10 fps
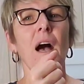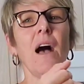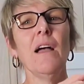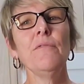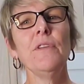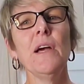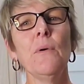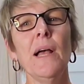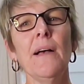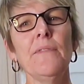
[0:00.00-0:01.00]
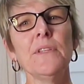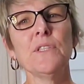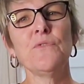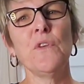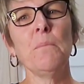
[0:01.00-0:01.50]
I've now had
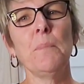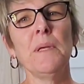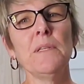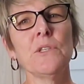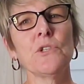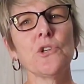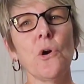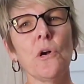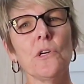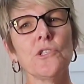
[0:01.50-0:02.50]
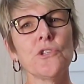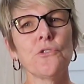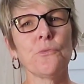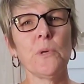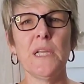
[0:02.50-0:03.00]
this Fitbit Charge
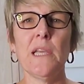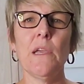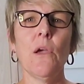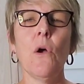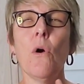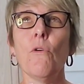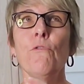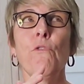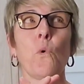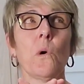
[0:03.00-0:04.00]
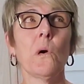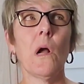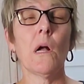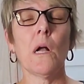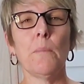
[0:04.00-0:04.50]
3 for
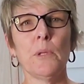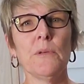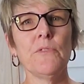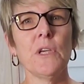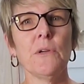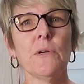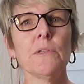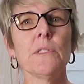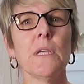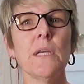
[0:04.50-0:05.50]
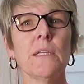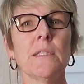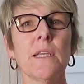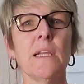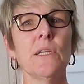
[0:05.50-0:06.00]
a couple of years. It's
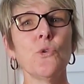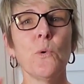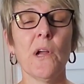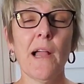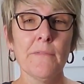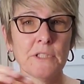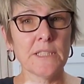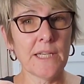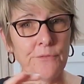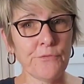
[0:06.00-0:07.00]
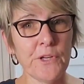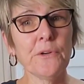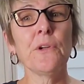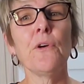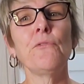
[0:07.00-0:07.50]
getting to where I have to take a
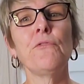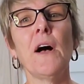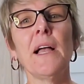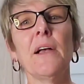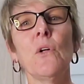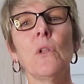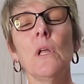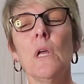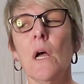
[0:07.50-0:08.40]
fingernail file